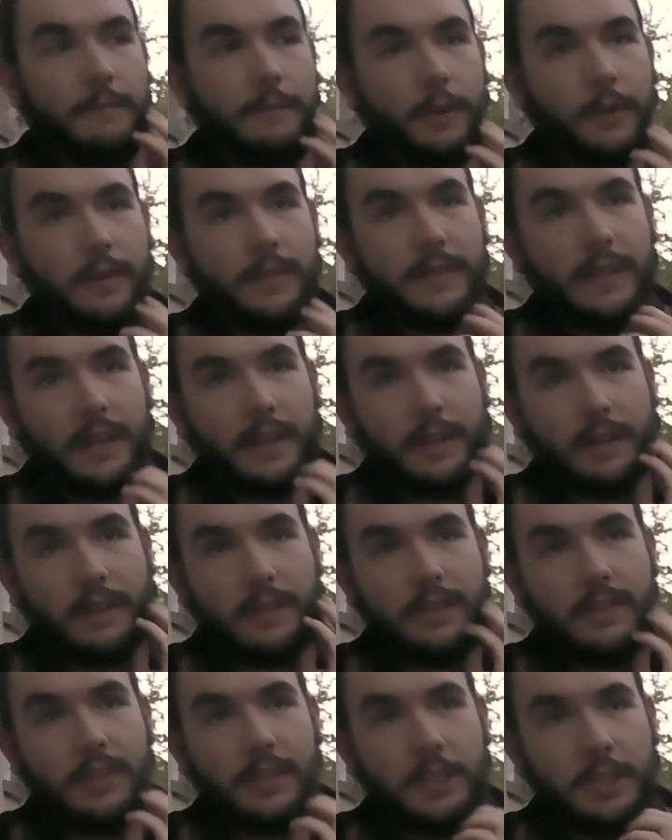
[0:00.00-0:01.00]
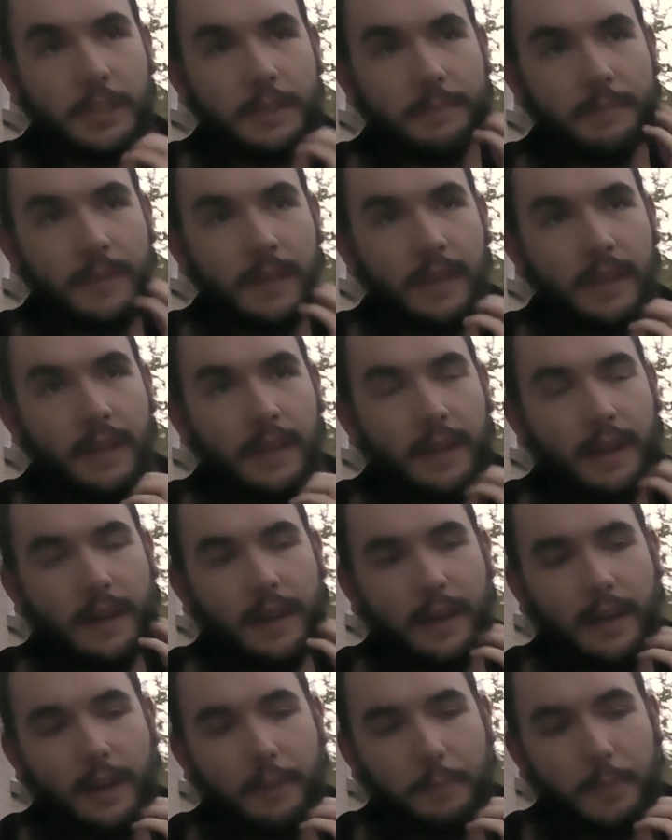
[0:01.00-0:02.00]
folk psychology
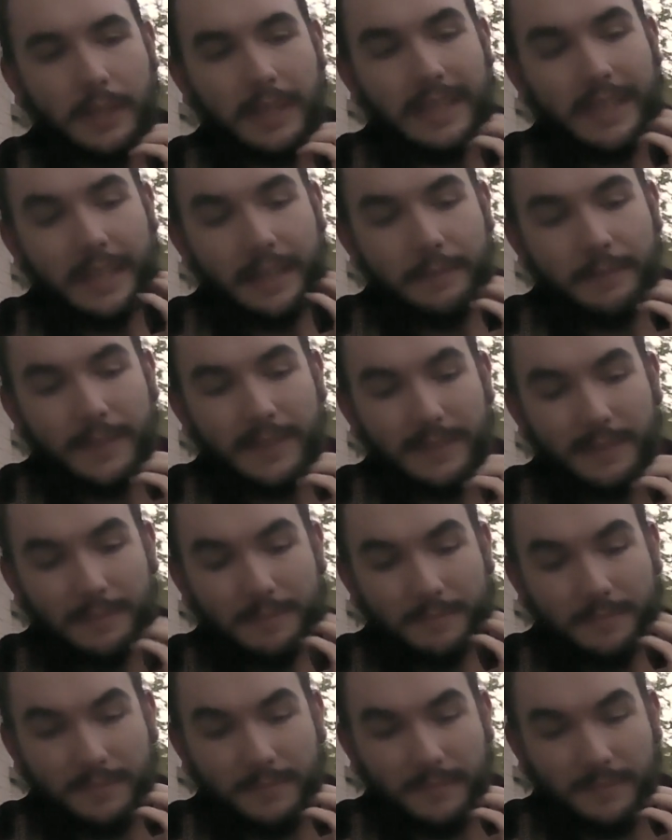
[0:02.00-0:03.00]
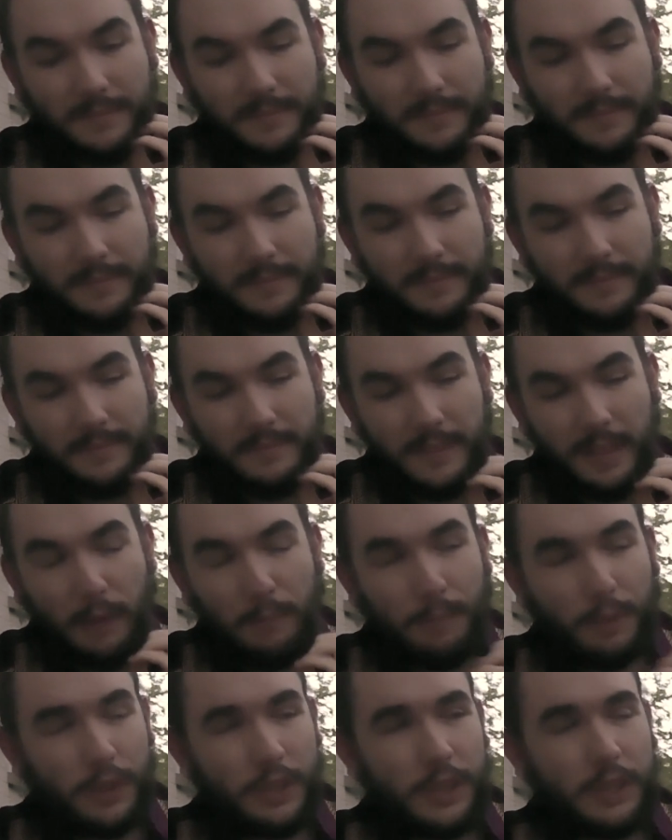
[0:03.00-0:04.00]
beliefs,
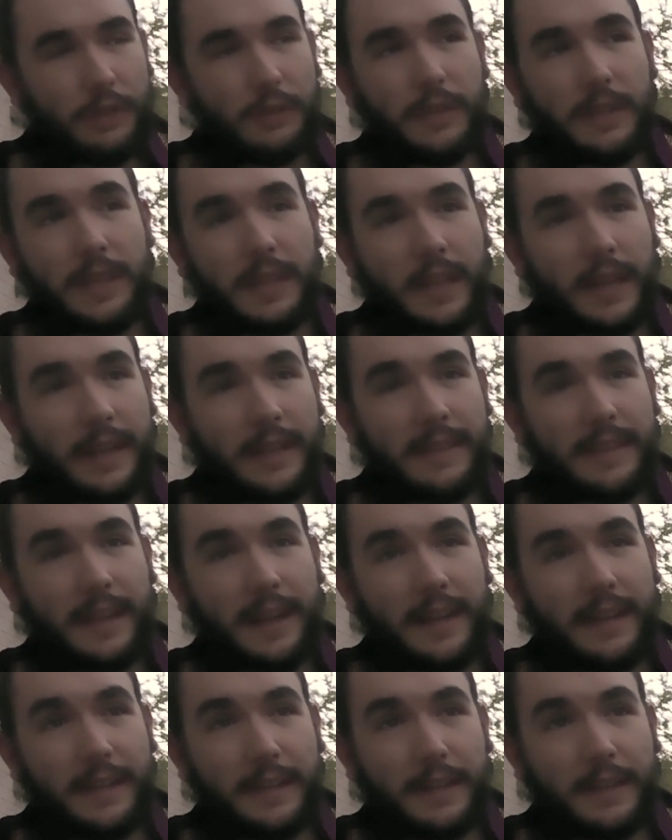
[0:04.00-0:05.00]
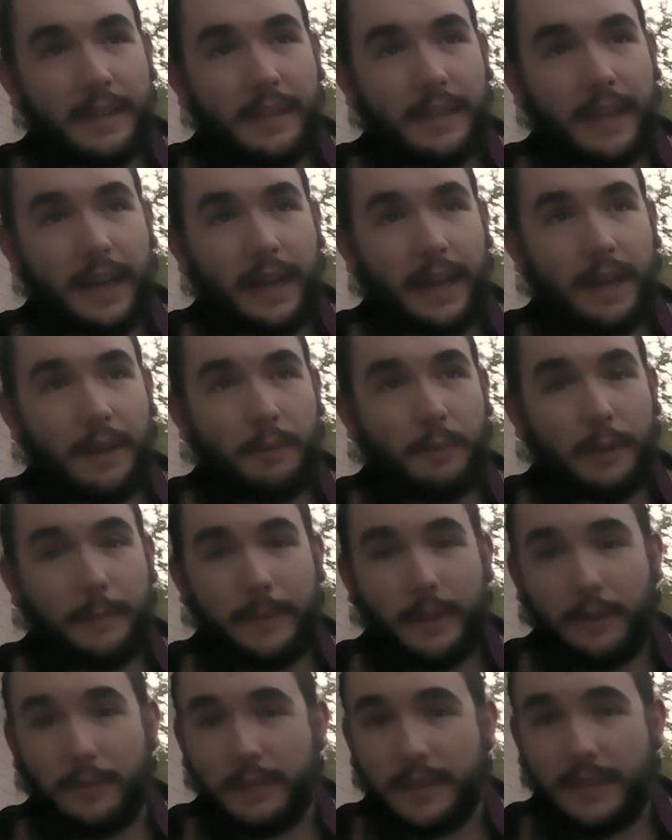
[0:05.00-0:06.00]
particularly like the idea that
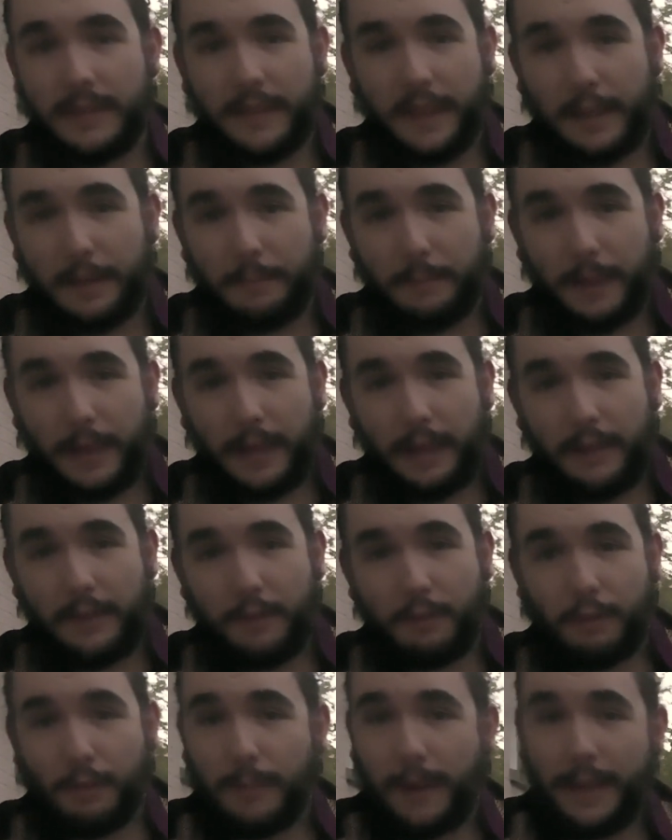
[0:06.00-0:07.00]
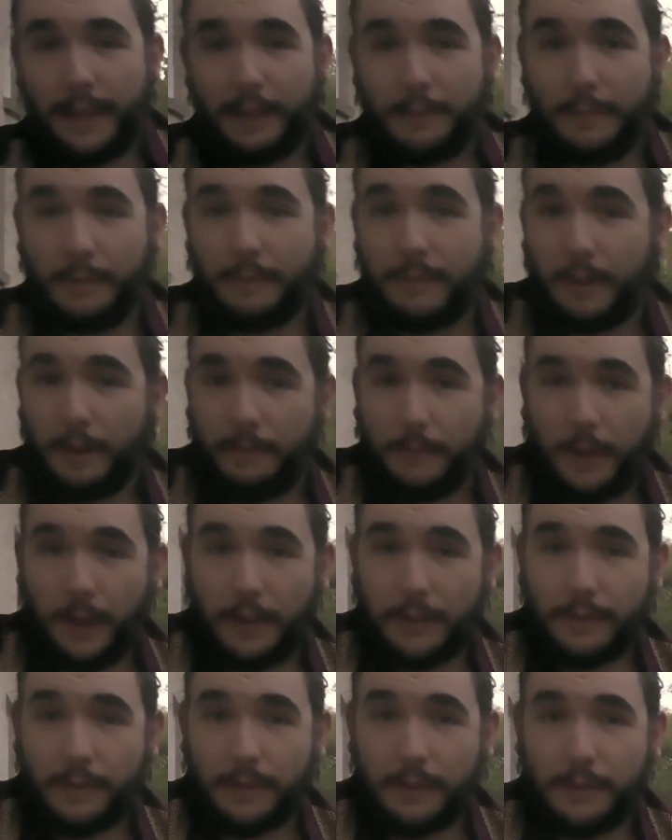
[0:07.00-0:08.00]
women only date men who remind them of their
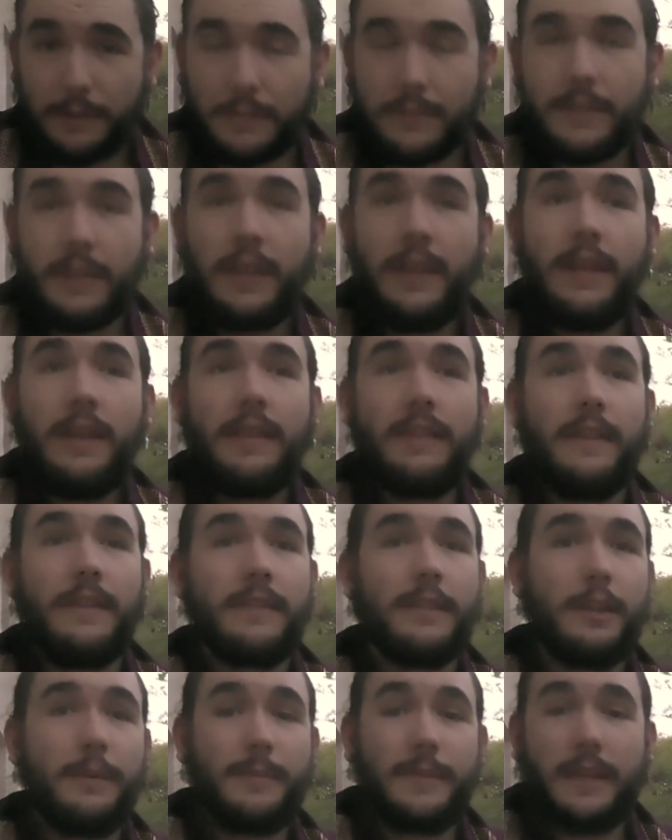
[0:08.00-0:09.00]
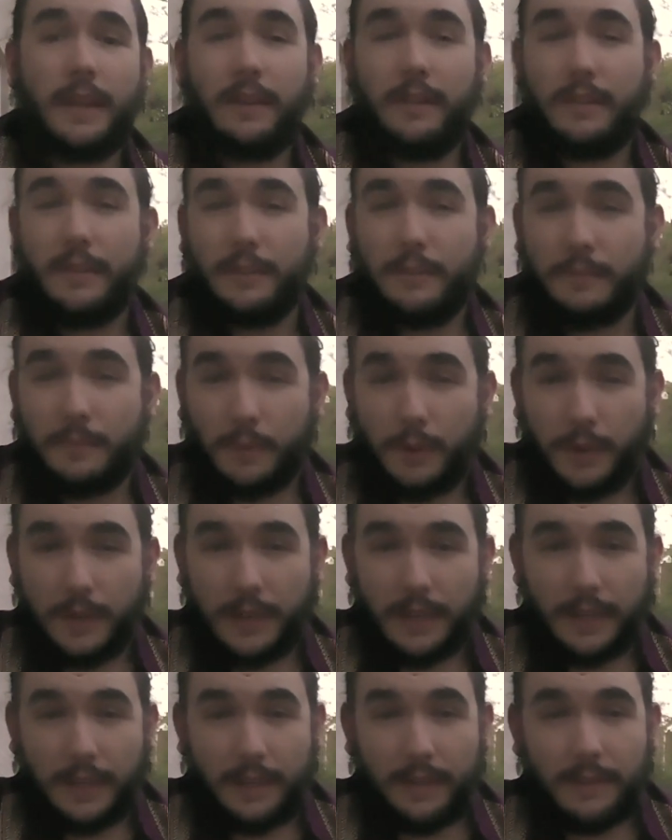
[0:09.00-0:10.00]
fathers. This comes out of this
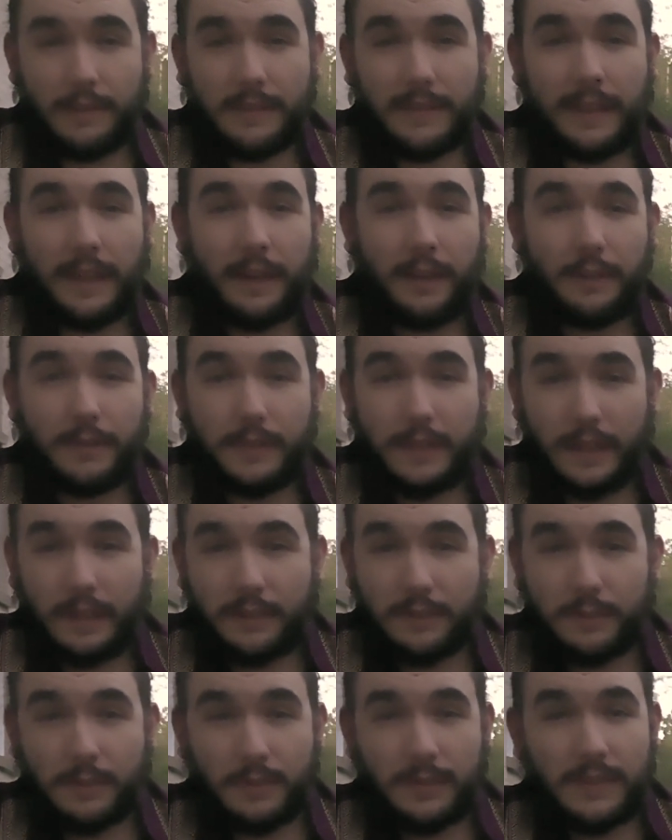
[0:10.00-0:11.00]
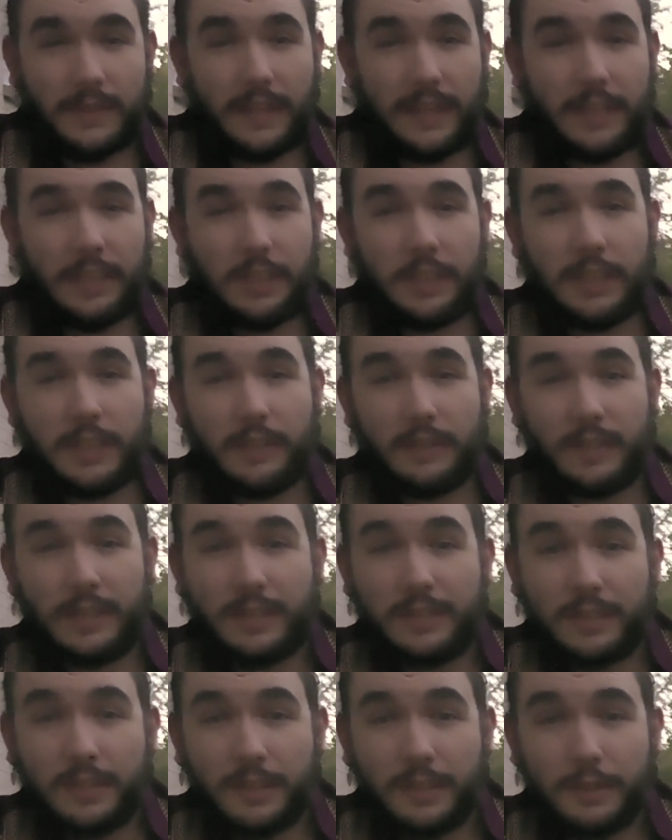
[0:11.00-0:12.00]
Freudian psychosexual stage theory
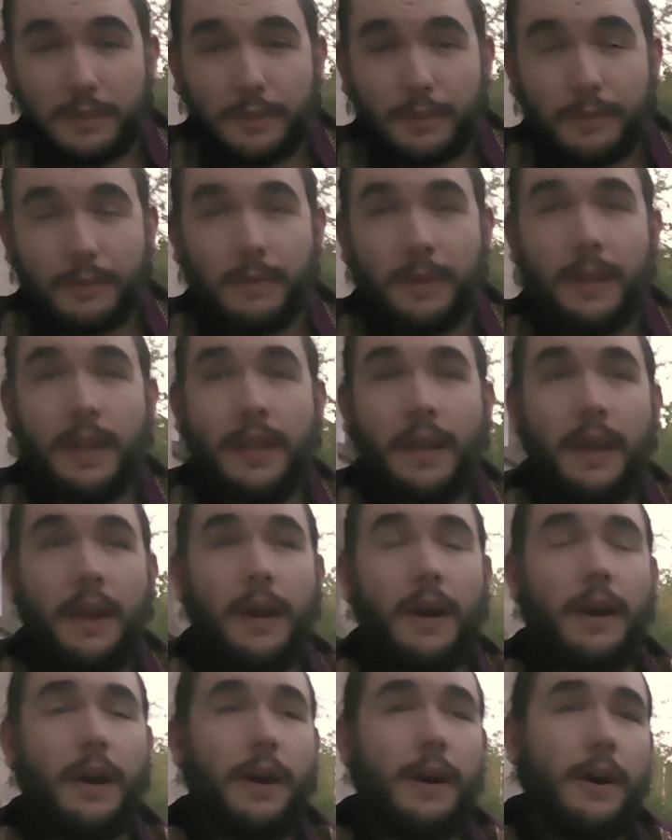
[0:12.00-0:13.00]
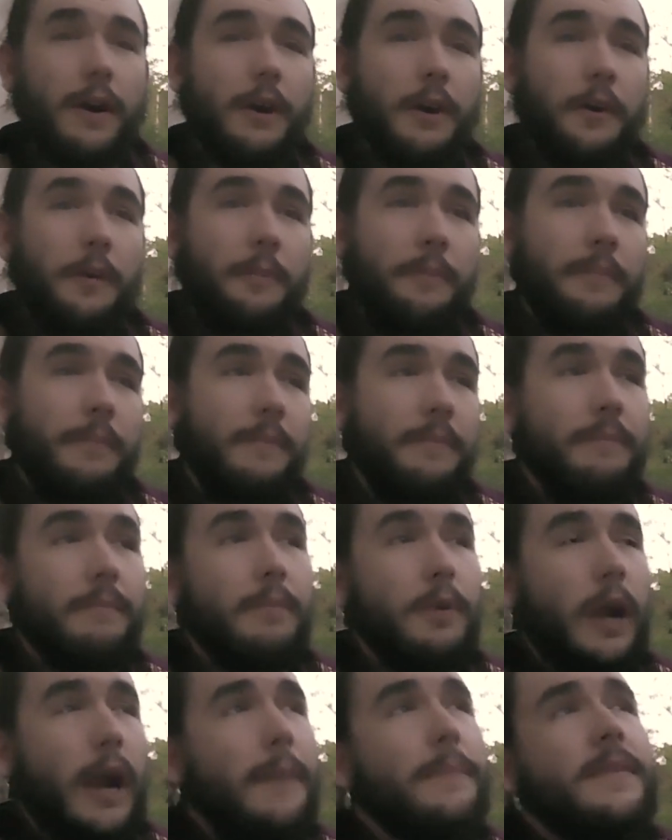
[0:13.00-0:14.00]
too.
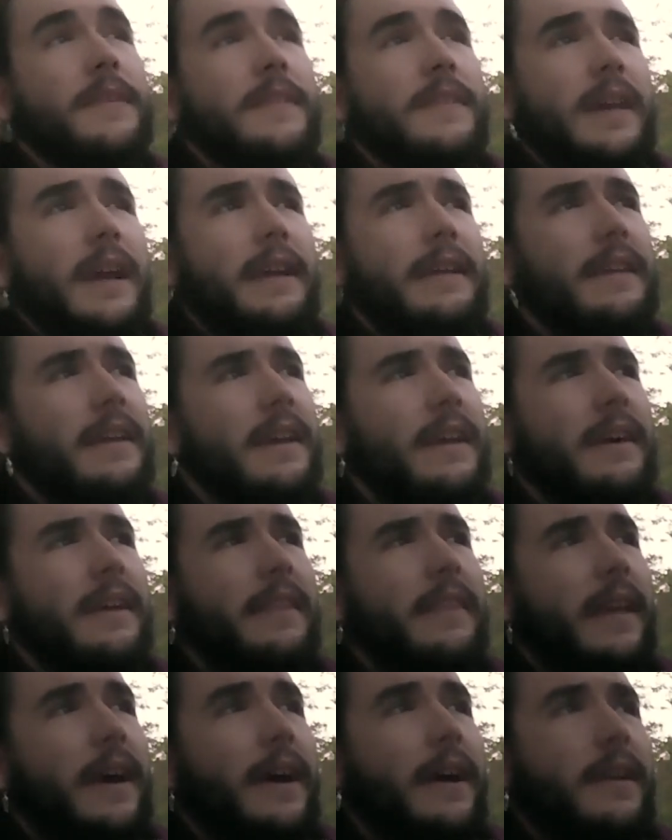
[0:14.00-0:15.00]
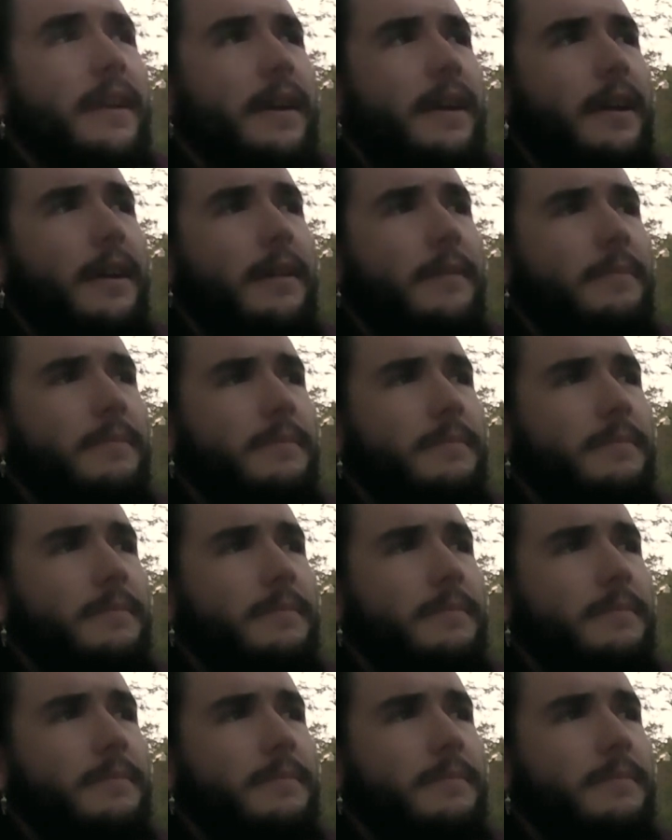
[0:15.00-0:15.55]
Perhaps this idea that